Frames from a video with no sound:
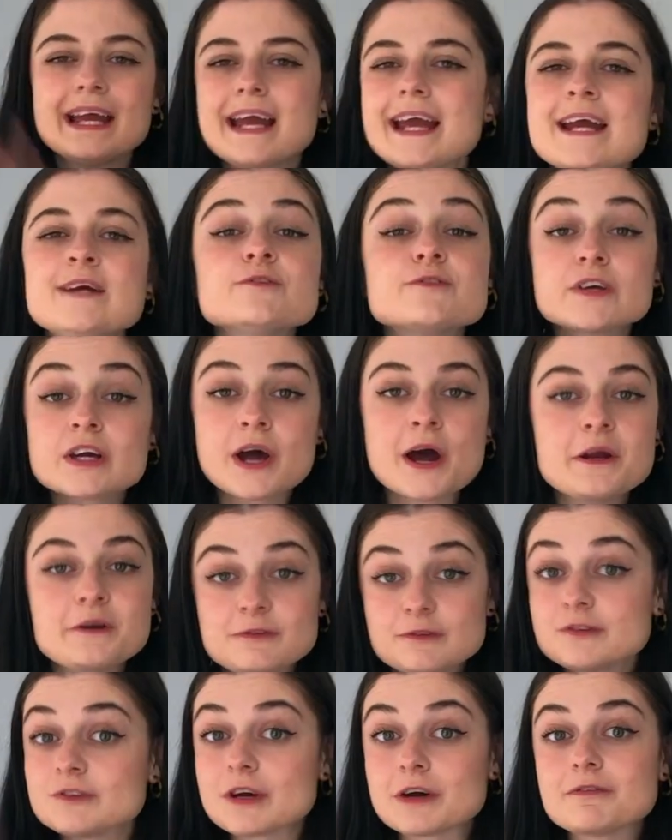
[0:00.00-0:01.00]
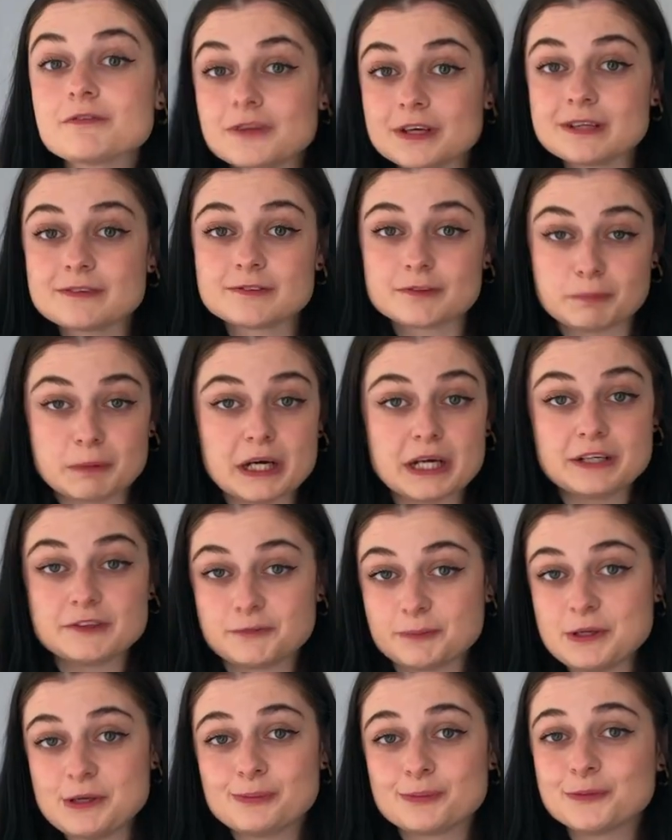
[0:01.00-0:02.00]
it's the kind of stuff that inspires
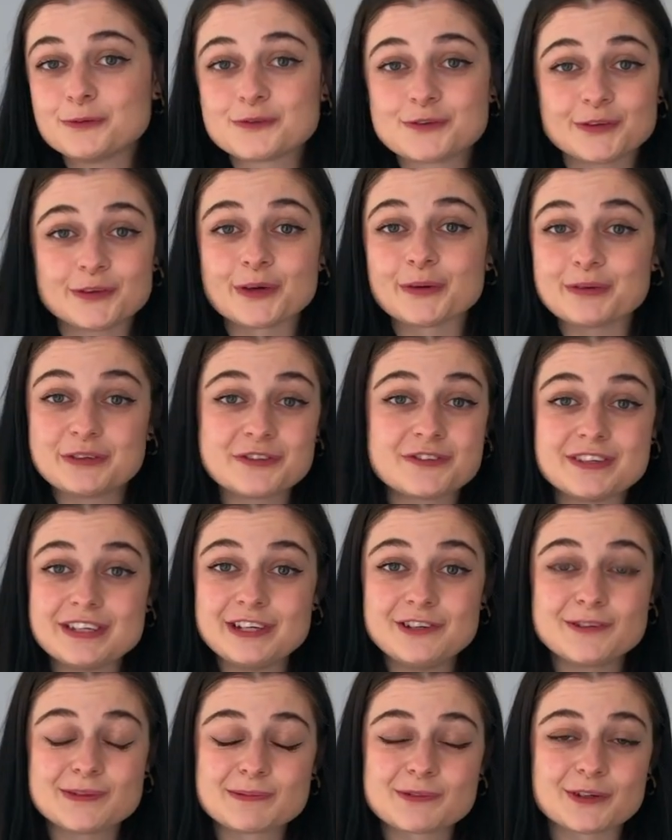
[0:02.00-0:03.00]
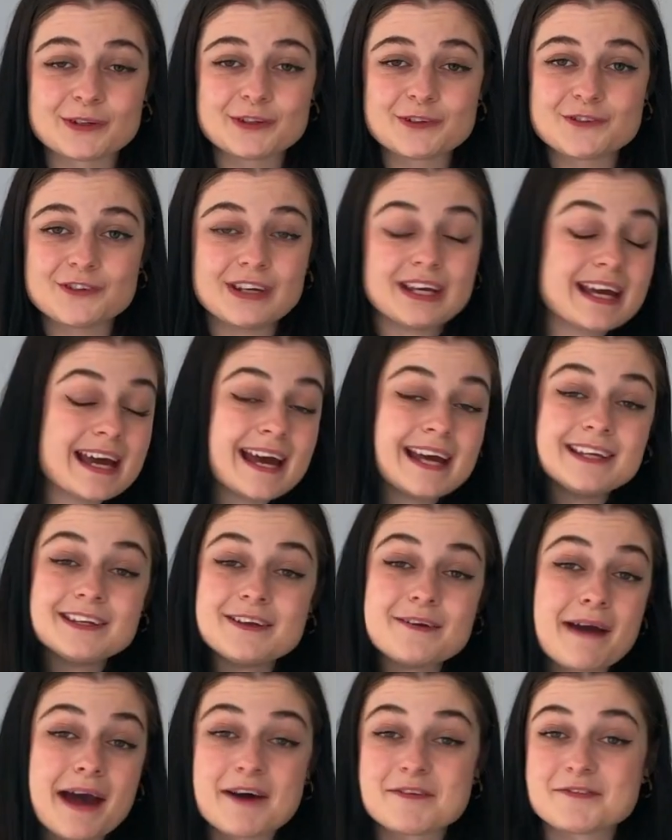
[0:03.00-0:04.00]
people to go into Egyptology, and you
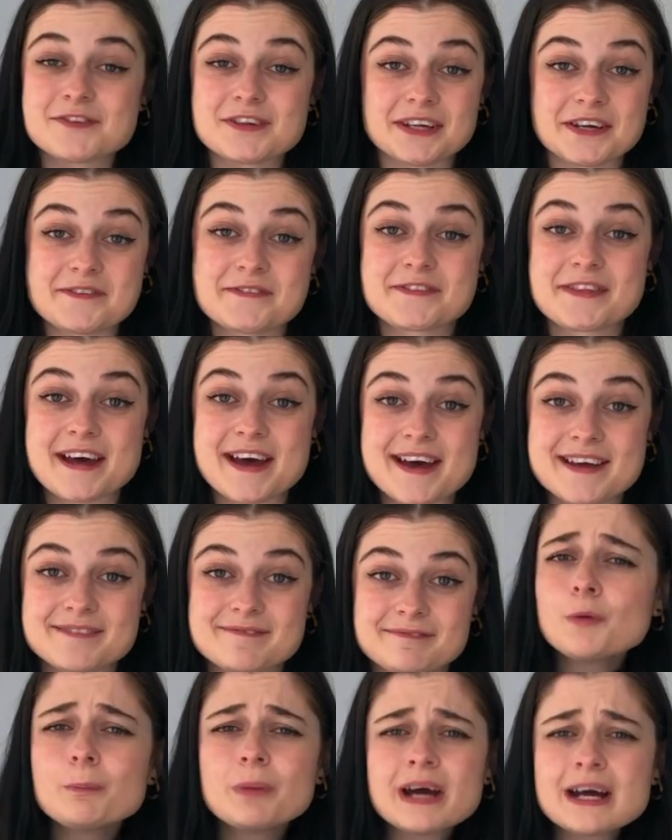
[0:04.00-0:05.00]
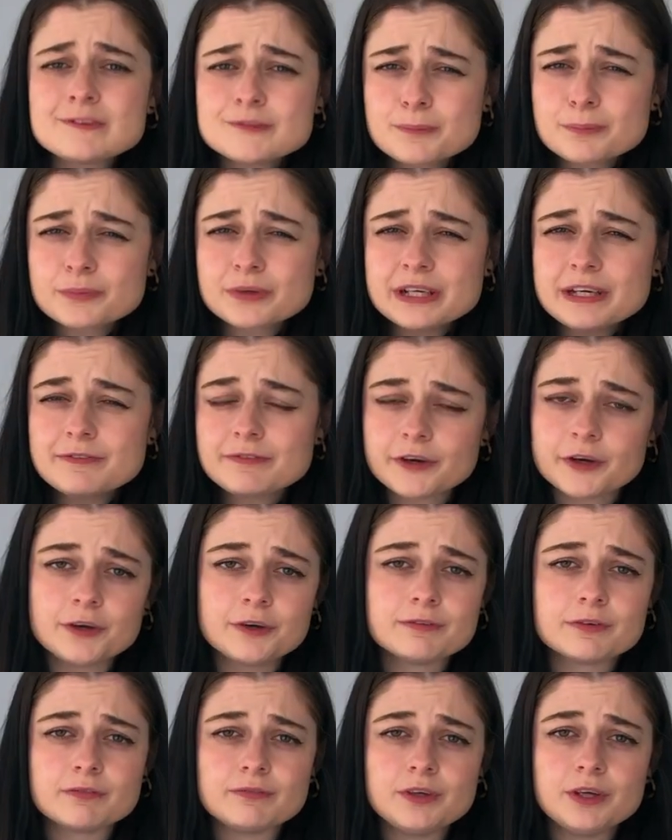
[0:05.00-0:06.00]
have to love that. But as a brief
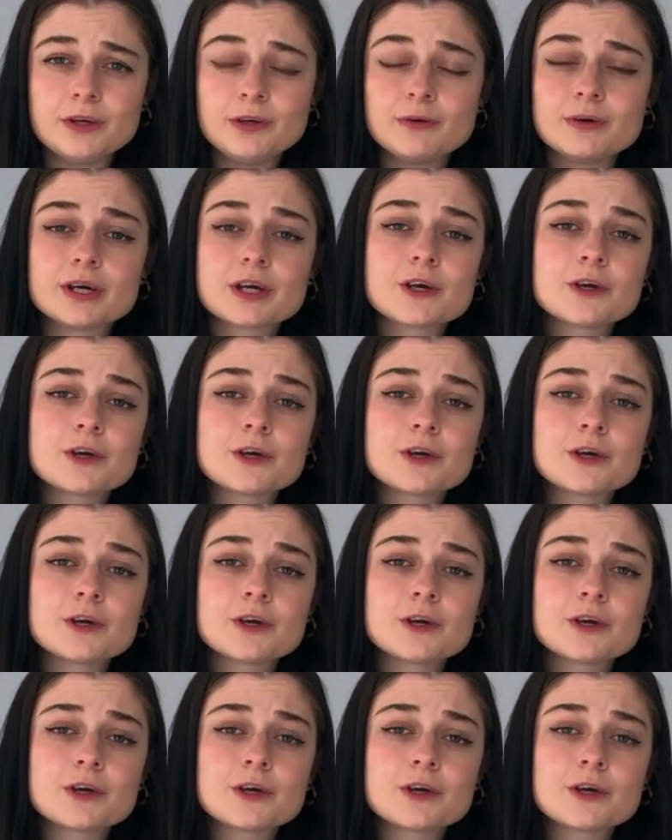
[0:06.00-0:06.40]
overview,